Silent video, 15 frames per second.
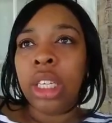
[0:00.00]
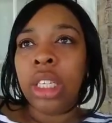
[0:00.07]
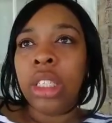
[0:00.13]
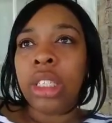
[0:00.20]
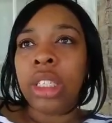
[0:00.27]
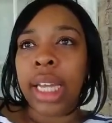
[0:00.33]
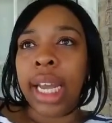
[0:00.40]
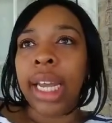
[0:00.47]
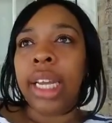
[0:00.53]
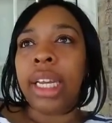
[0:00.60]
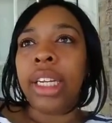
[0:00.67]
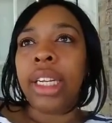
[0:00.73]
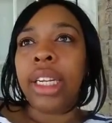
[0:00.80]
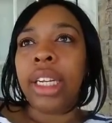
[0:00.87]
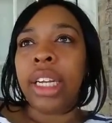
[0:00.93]

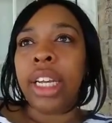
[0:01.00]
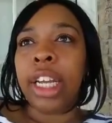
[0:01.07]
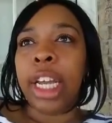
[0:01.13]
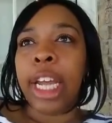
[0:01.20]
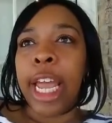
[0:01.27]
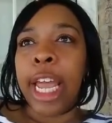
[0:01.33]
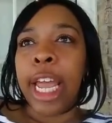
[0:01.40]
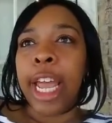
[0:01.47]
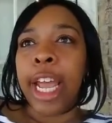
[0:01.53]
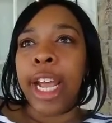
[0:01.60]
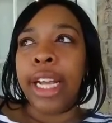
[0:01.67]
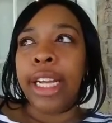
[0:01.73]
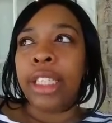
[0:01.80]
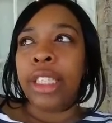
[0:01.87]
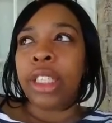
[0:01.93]
Satan
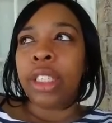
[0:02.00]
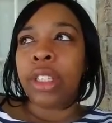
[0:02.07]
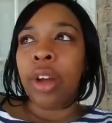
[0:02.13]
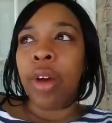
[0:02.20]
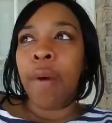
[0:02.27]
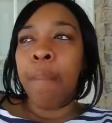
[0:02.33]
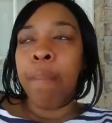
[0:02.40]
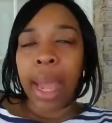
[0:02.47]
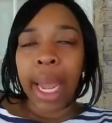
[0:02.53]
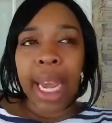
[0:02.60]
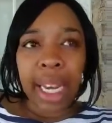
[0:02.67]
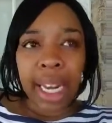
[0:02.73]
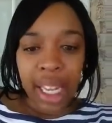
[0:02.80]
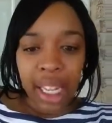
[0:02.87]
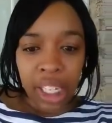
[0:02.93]
is
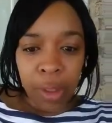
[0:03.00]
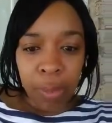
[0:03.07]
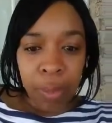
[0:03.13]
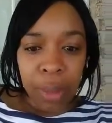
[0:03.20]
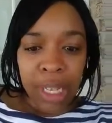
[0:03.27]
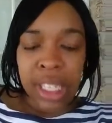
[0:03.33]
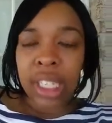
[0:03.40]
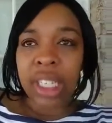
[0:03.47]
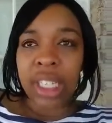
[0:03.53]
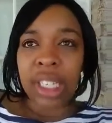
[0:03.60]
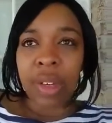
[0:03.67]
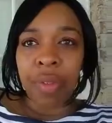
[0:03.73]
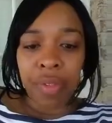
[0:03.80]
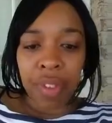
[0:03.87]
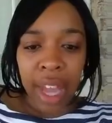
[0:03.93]
making it his business
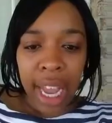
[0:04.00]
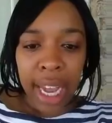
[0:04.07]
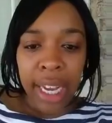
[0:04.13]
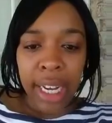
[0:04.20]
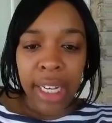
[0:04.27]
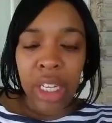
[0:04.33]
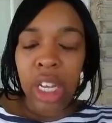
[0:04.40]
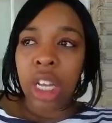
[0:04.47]
to fade